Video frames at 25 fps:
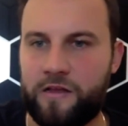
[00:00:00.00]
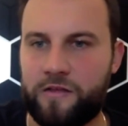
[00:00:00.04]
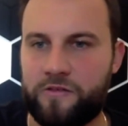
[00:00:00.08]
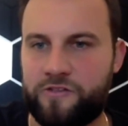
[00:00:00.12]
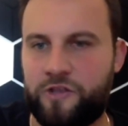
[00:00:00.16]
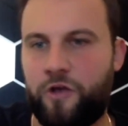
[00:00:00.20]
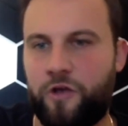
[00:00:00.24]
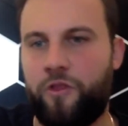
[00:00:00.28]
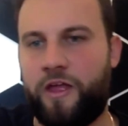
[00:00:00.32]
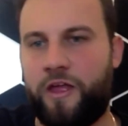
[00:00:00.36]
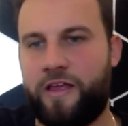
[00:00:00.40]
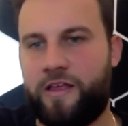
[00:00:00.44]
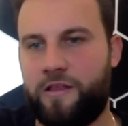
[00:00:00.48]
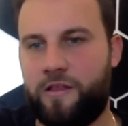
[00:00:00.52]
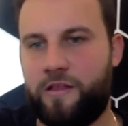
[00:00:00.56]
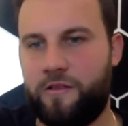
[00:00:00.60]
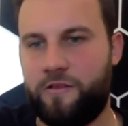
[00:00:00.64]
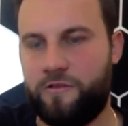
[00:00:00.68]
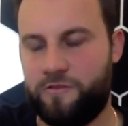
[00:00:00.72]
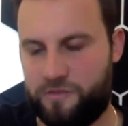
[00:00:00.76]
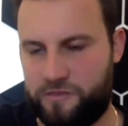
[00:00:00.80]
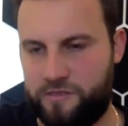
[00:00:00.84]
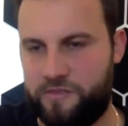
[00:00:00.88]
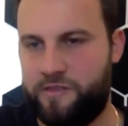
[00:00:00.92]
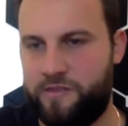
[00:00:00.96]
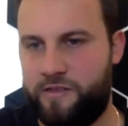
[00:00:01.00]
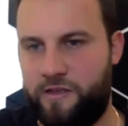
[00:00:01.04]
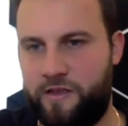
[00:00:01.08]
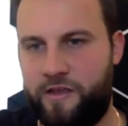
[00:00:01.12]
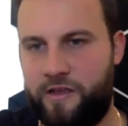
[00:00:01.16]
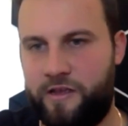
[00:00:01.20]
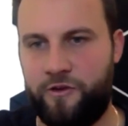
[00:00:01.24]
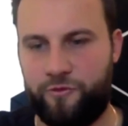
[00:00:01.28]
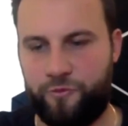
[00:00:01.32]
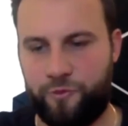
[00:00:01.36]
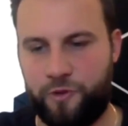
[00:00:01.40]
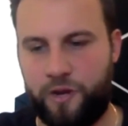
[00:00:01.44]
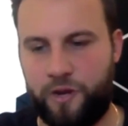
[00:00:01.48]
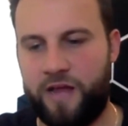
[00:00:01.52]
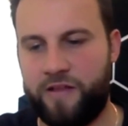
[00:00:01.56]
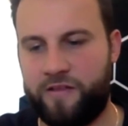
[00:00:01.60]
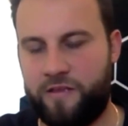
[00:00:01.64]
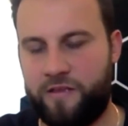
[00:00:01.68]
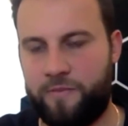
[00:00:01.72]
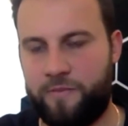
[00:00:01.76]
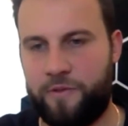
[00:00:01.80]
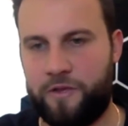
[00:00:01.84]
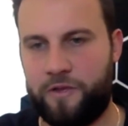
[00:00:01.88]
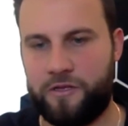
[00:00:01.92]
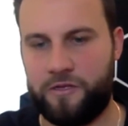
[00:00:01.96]
So like, here's what I
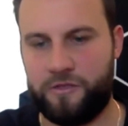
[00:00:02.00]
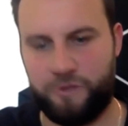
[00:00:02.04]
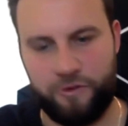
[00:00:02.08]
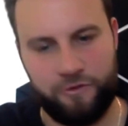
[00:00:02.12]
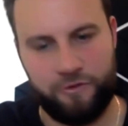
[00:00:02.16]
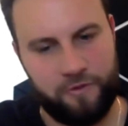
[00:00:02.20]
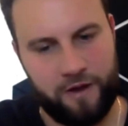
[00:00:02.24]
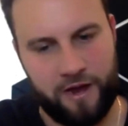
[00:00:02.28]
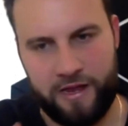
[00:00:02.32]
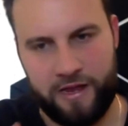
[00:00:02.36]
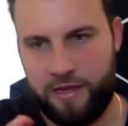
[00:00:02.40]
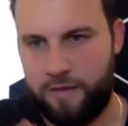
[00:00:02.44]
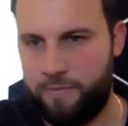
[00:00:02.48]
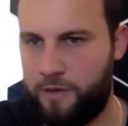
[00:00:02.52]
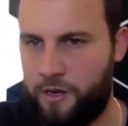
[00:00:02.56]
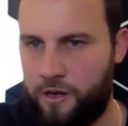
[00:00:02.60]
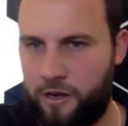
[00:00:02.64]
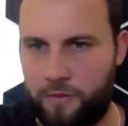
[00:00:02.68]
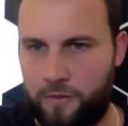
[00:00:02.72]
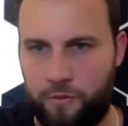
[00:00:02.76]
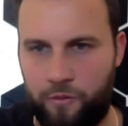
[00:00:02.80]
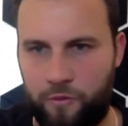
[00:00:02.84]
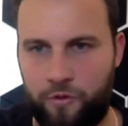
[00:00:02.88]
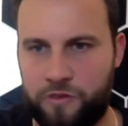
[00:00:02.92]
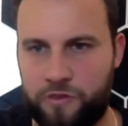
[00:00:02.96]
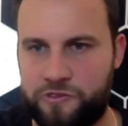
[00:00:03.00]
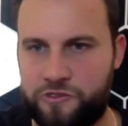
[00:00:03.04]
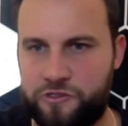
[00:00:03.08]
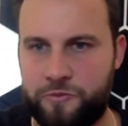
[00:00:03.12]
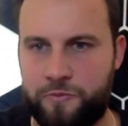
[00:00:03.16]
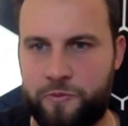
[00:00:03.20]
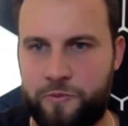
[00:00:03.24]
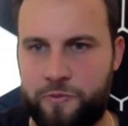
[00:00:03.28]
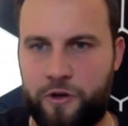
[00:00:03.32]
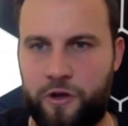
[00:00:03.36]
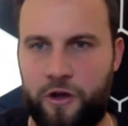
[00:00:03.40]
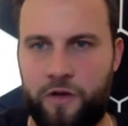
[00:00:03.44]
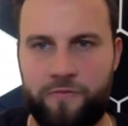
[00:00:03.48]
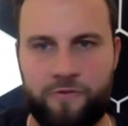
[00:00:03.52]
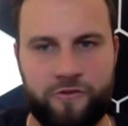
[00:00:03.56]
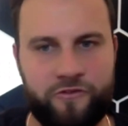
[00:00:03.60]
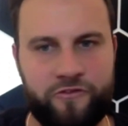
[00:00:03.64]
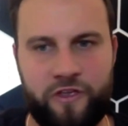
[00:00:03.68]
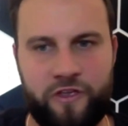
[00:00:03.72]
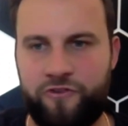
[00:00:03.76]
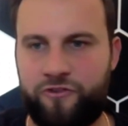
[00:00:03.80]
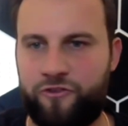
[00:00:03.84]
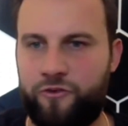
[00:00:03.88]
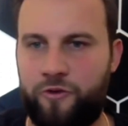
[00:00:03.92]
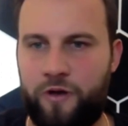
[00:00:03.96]
typically do, right? Email number 1, super
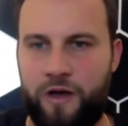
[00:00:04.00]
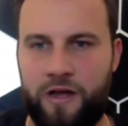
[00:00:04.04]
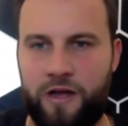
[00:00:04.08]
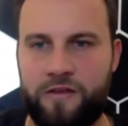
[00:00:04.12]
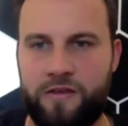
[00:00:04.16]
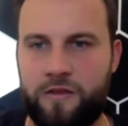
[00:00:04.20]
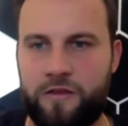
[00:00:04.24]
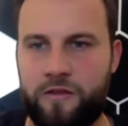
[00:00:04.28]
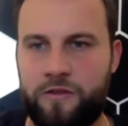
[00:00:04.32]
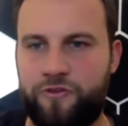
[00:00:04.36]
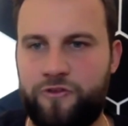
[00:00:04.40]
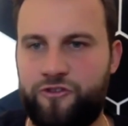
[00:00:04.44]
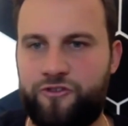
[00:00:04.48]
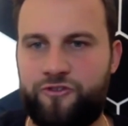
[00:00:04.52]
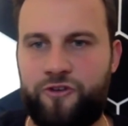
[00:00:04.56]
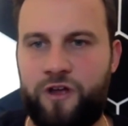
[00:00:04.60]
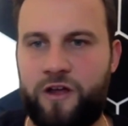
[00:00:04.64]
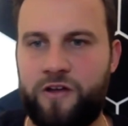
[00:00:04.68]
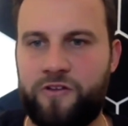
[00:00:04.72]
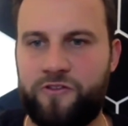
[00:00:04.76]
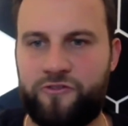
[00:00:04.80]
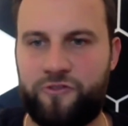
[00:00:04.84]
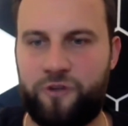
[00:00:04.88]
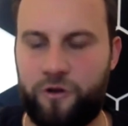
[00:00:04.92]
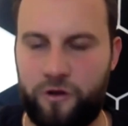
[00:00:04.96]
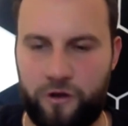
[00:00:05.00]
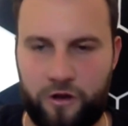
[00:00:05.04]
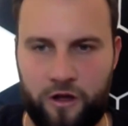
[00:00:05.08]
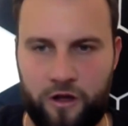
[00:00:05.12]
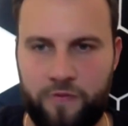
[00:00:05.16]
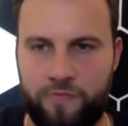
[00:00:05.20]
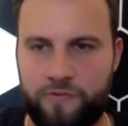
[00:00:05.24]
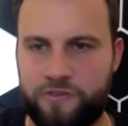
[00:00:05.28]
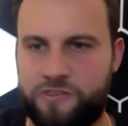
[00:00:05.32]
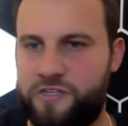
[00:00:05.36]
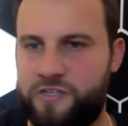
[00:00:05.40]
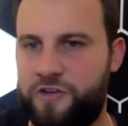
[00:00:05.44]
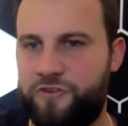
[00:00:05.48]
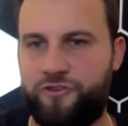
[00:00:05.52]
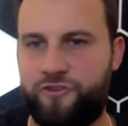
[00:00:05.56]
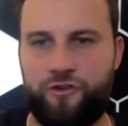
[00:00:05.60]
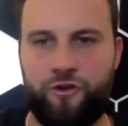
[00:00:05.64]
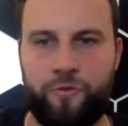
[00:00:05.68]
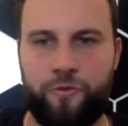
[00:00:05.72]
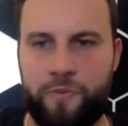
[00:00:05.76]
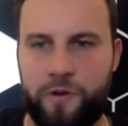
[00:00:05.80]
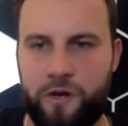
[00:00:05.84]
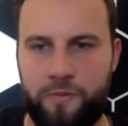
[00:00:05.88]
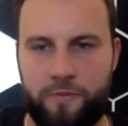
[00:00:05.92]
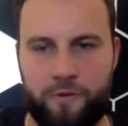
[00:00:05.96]
conversational. Ideally, just try to start a conversation,
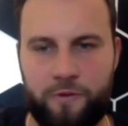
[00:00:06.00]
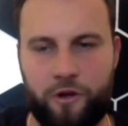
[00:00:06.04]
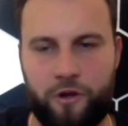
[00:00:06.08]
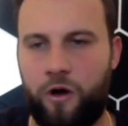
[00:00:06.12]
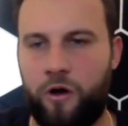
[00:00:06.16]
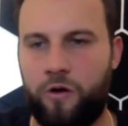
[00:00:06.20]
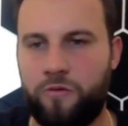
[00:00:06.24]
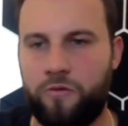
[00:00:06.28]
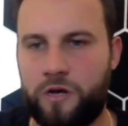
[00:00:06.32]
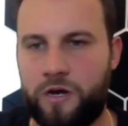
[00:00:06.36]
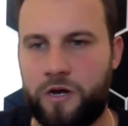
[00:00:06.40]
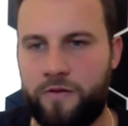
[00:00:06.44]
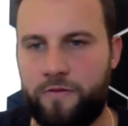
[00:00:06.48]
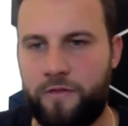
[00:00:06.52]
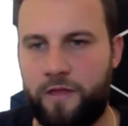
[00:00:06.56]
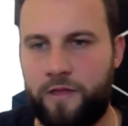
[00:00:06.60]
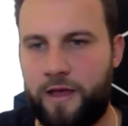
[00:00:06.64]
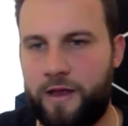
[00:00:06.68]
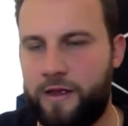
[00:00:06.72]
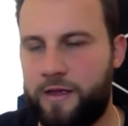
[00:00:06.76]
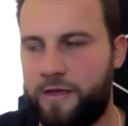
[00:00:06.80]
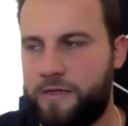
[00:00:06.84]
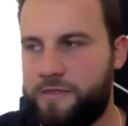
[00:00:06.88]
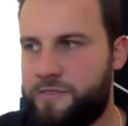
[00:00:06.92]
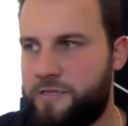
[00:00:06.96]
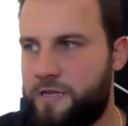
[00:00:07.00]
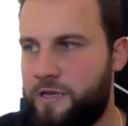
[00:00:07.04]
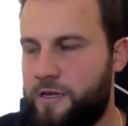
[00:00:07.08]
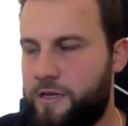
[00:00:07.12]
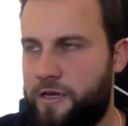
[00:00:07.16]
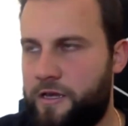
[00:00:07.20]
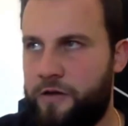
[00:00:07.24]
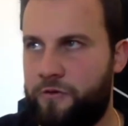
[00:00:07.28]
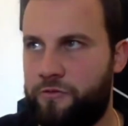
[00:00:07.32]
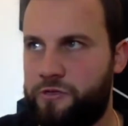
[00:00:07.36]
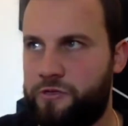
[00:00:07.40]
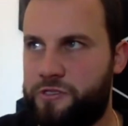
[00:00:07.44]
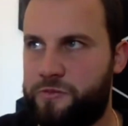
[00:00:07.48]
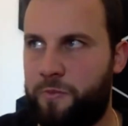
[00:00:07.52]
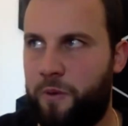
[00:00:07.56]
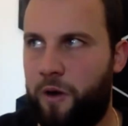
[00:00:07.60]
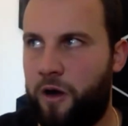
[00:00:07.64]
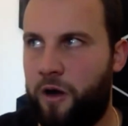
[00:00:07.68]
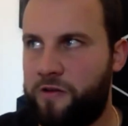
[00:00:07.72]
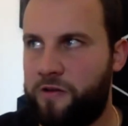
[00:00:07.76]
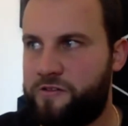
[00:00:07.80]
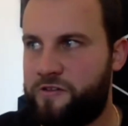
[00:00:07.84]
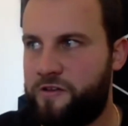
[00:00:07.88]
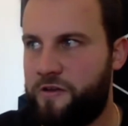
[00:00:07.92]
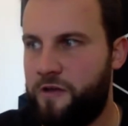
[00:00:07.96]
open up a call, whatever that is, get a
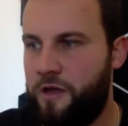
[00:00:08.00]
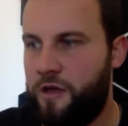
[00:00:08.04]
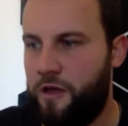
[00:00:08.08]
response.